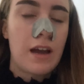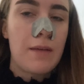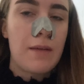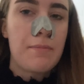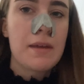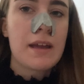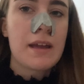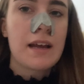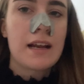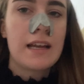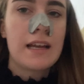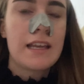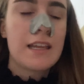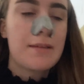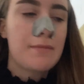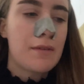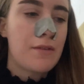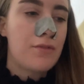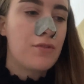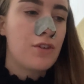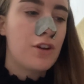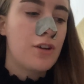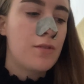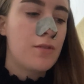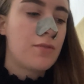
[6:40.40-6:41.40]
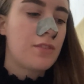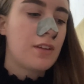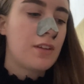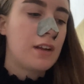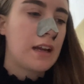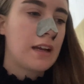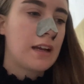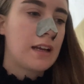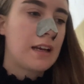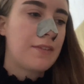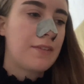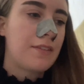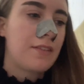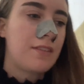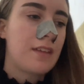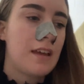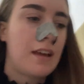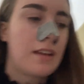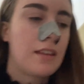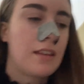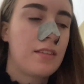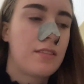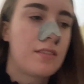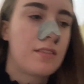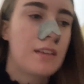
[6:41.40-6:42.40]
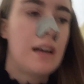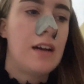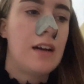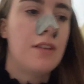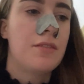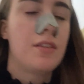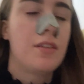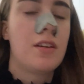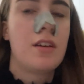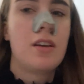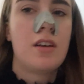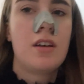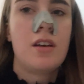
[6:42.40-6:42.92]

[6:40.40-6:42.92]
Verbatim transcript: I have been cleaning my room, so like I have to take this down.